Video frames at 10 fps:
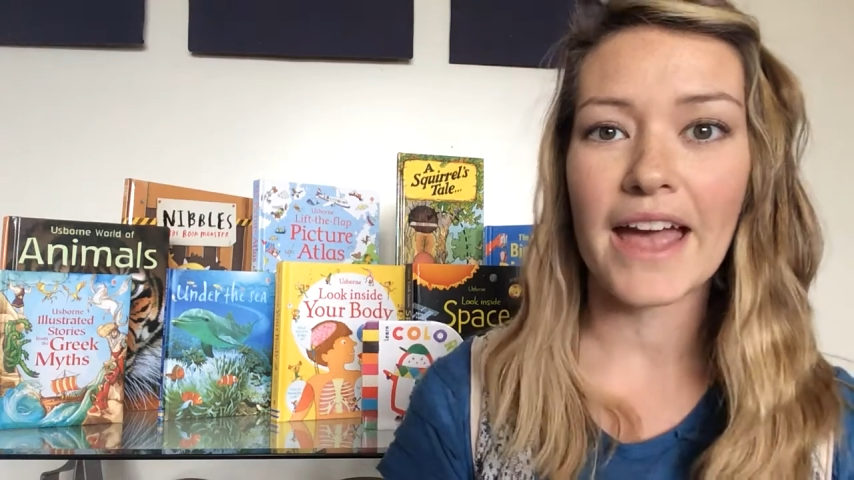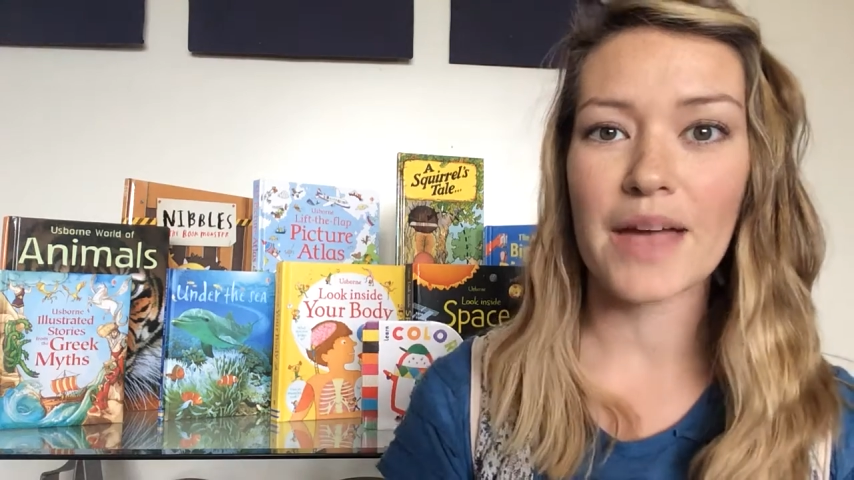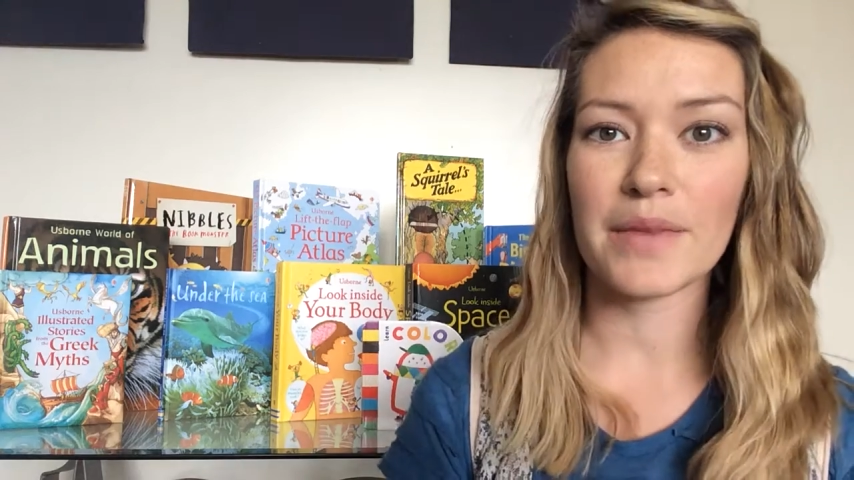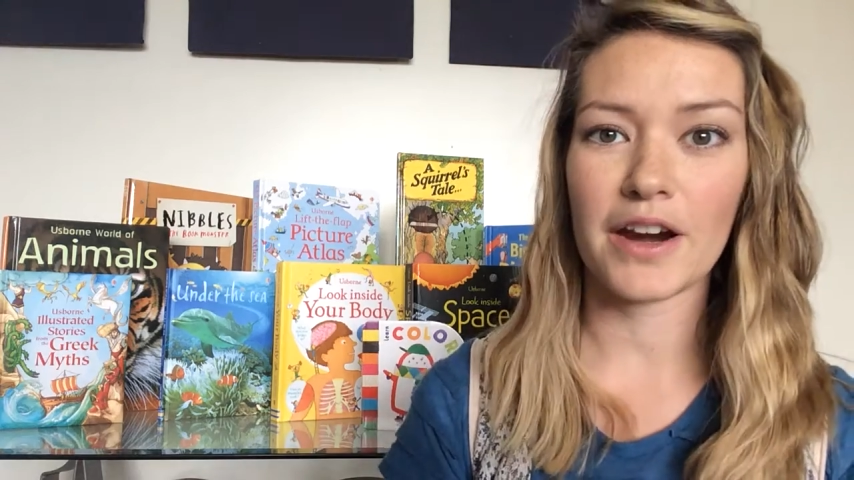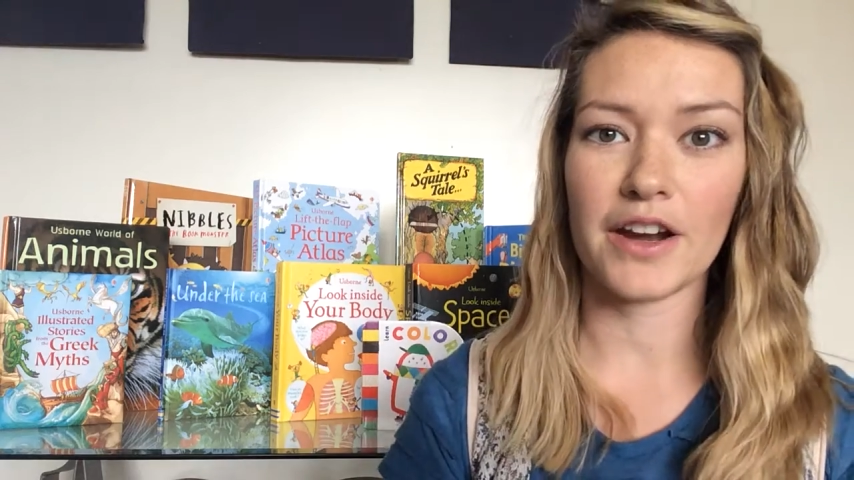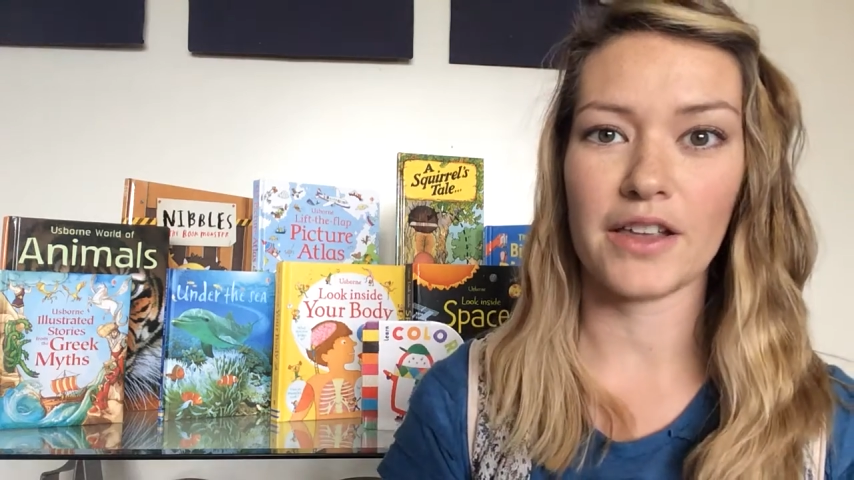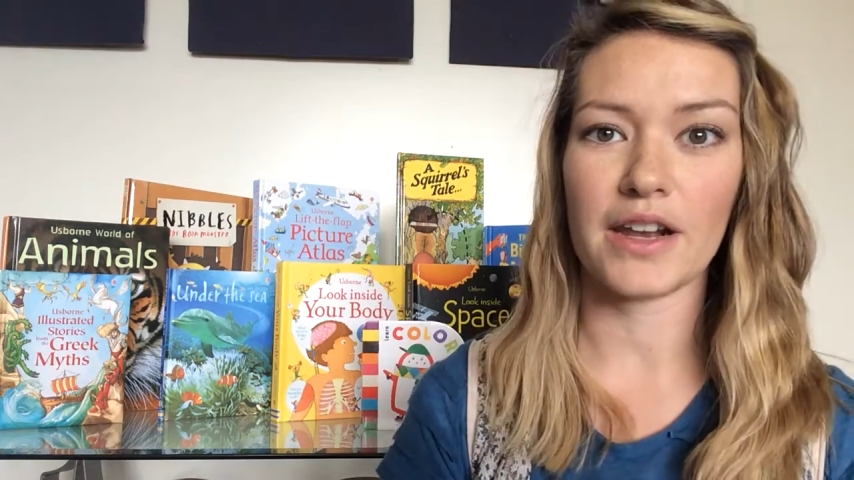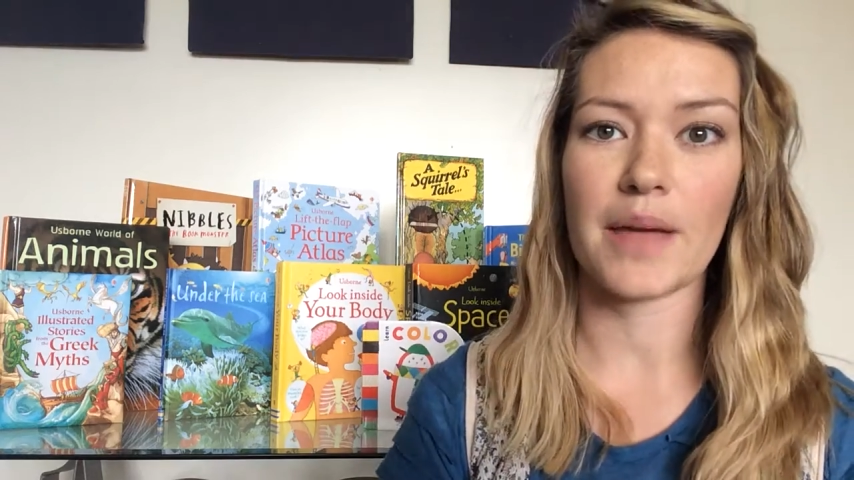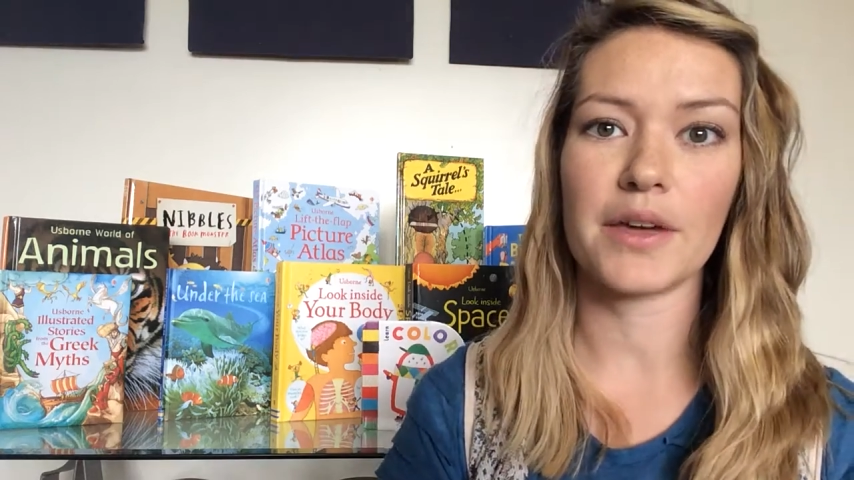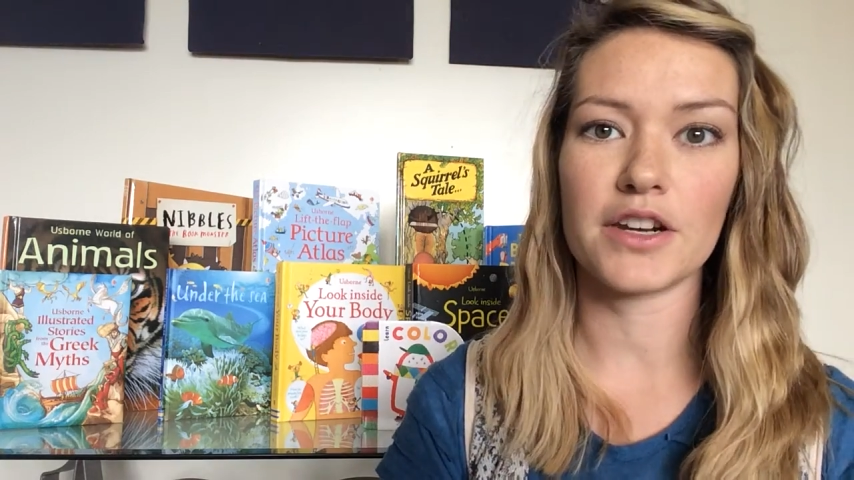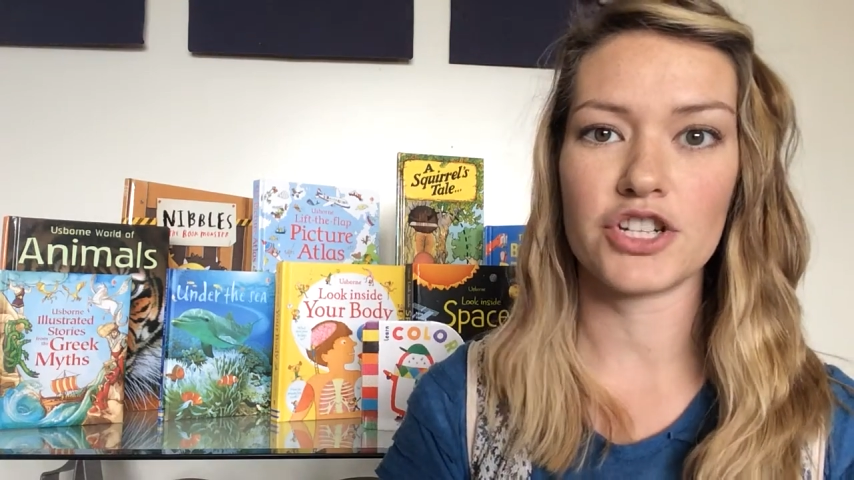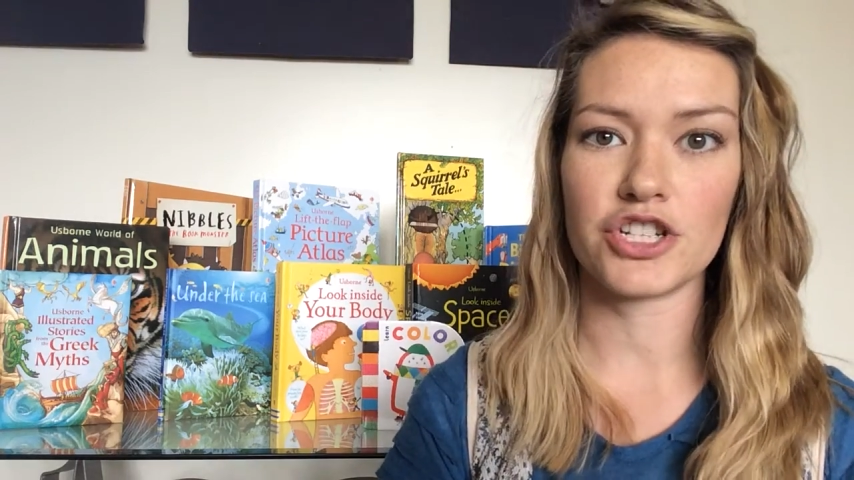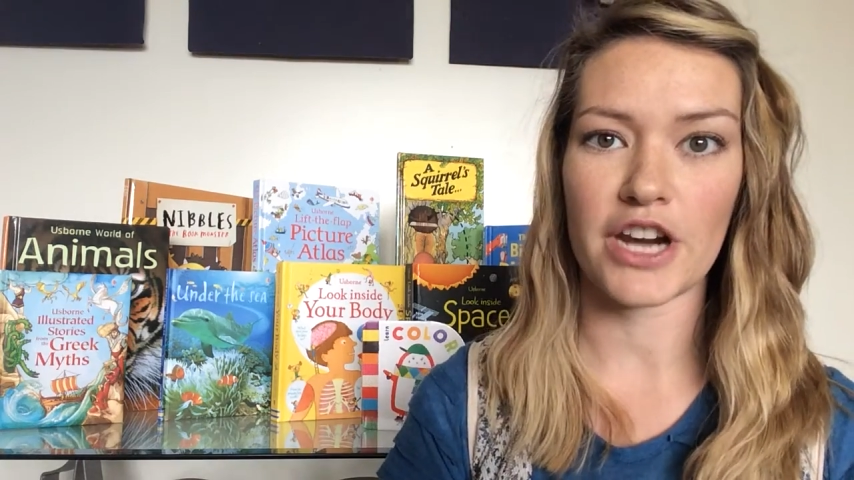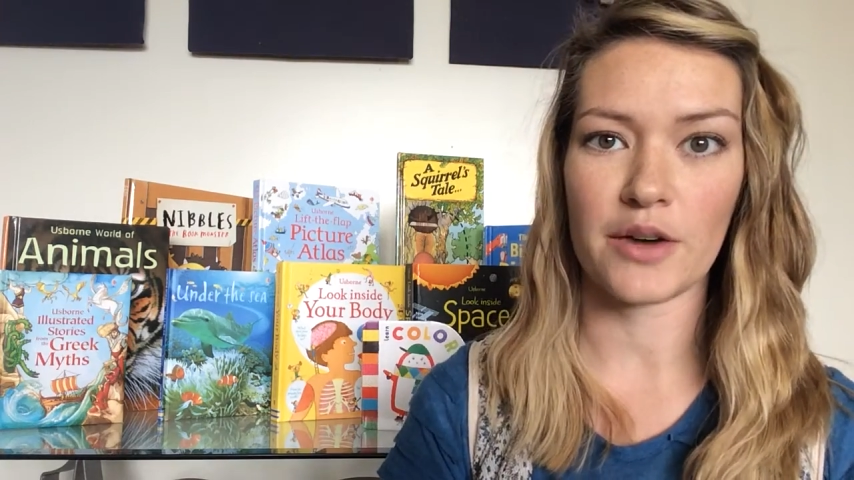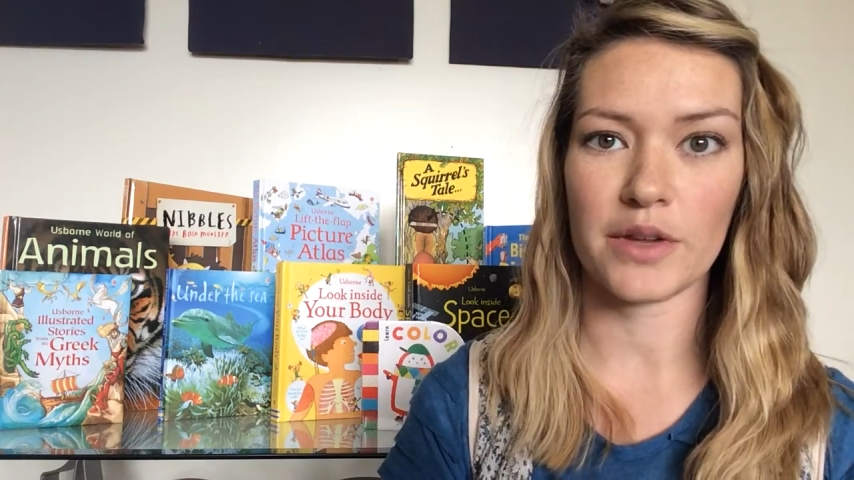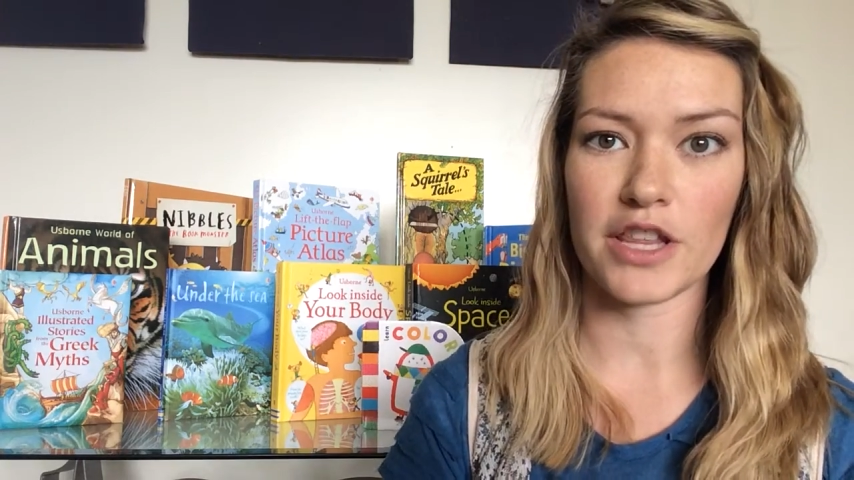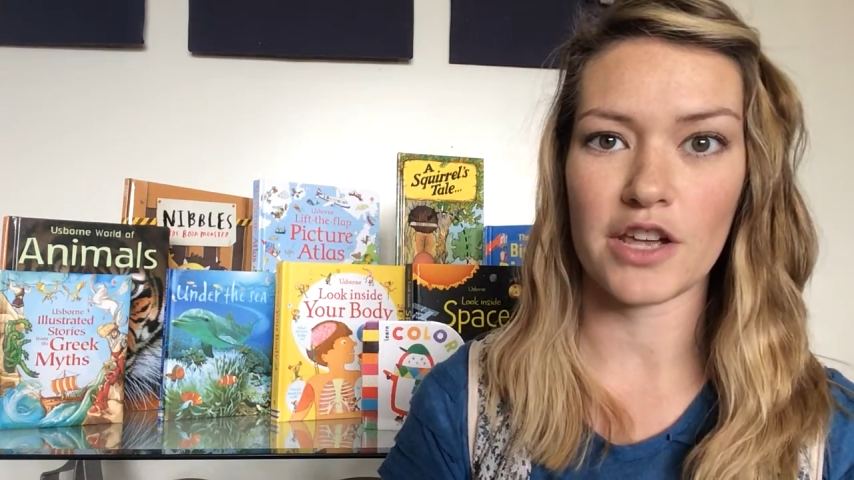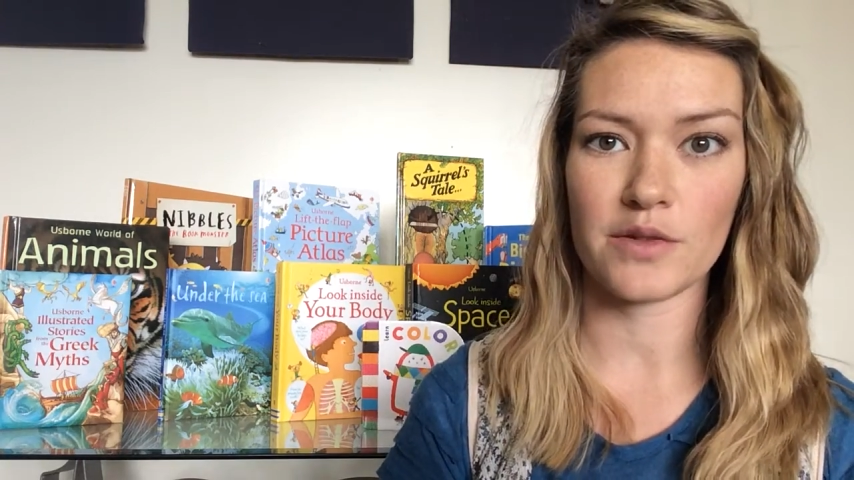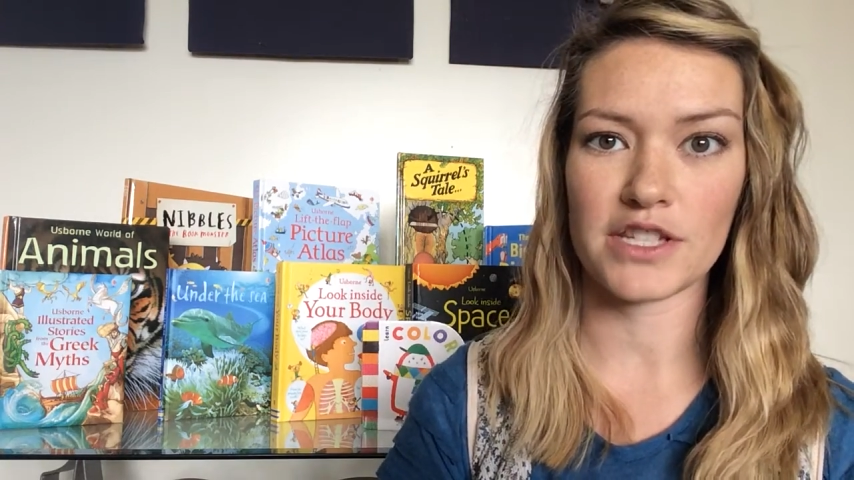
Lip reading: I'm Ariel and I'm going to share with you